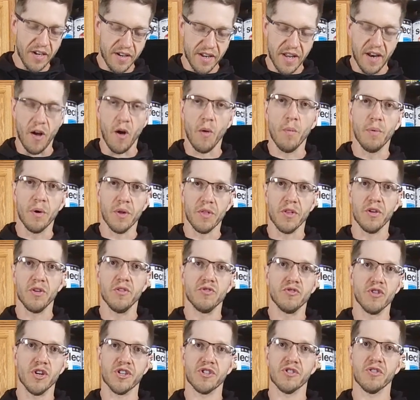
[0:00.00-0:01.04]
and I'll put the
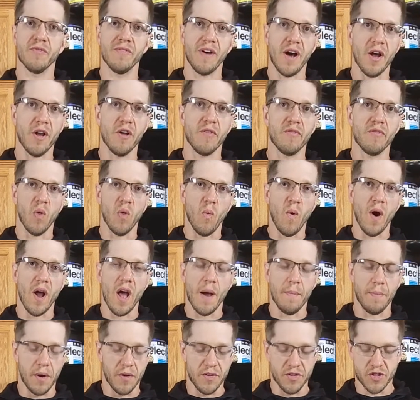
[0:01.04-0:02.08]
nutritional value whey
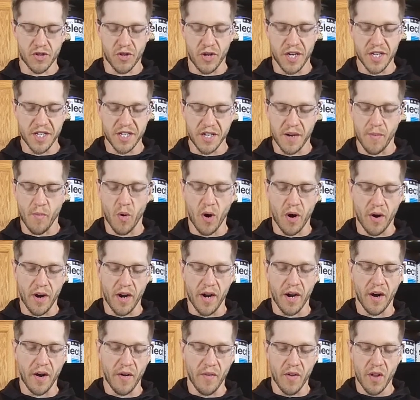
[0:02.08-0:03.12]
up on screen somewhere
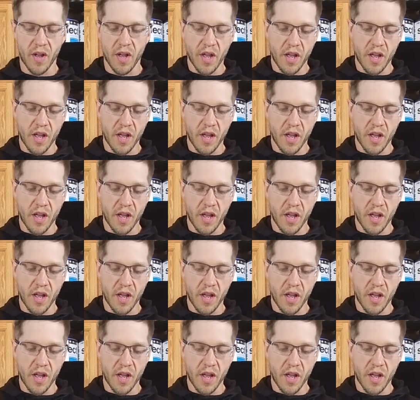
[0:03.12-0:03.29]
here.